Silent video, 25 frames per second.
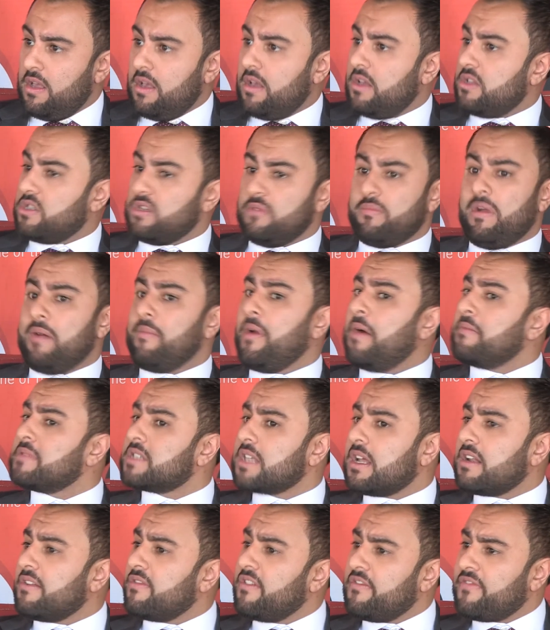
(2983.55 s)
So my mom's
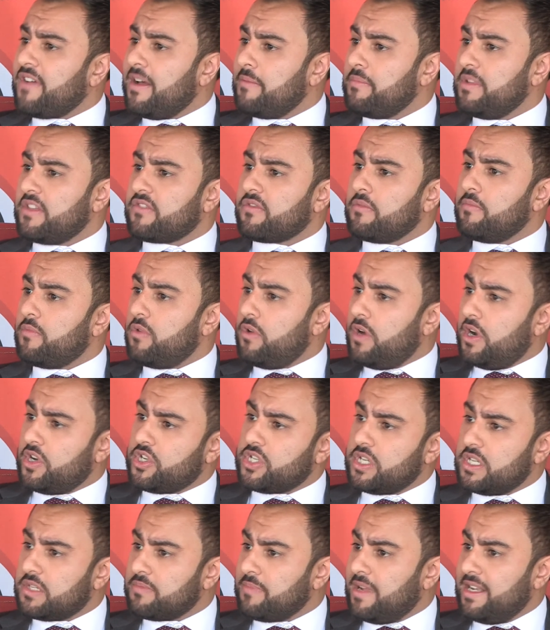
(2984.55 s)
side of the family is from
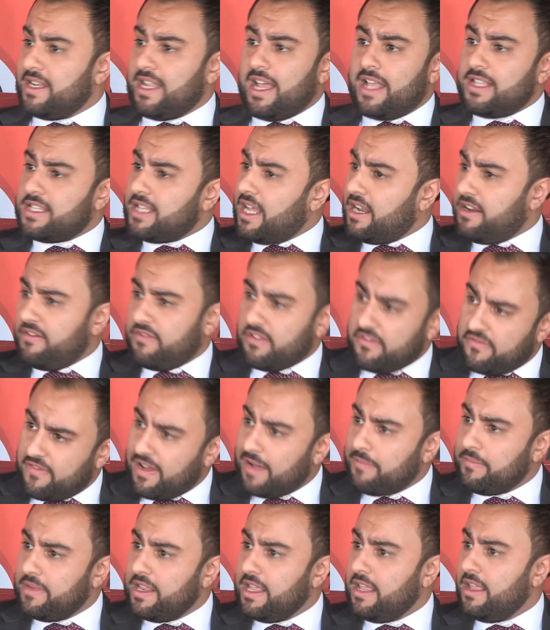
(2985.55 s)
Mauritius. My dad's side of the
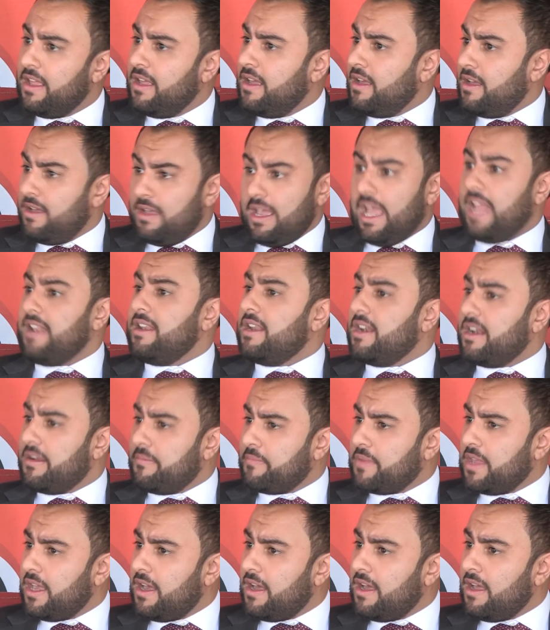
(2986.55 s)
family ended up
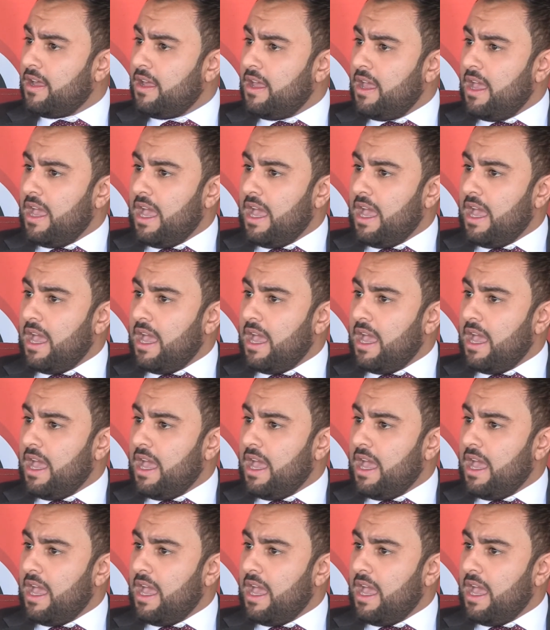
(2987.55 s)
here.